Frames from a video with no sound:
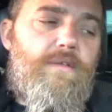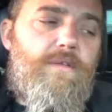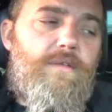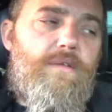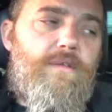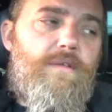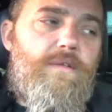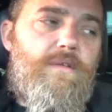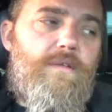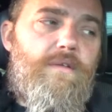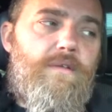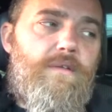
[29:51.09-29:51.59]

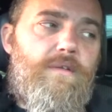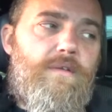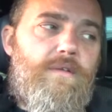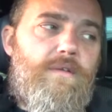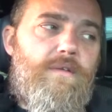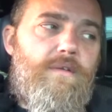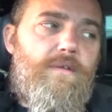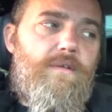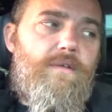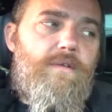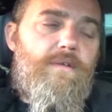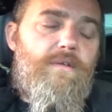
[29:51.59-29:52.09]

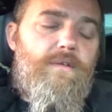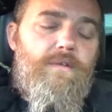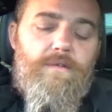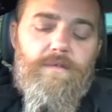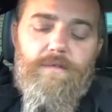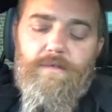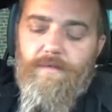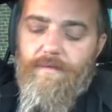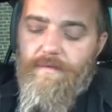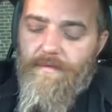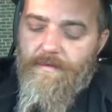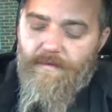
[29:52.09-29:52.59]

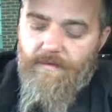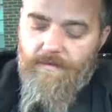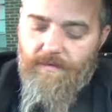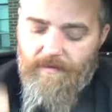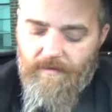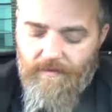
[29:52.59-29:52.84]
[no speech]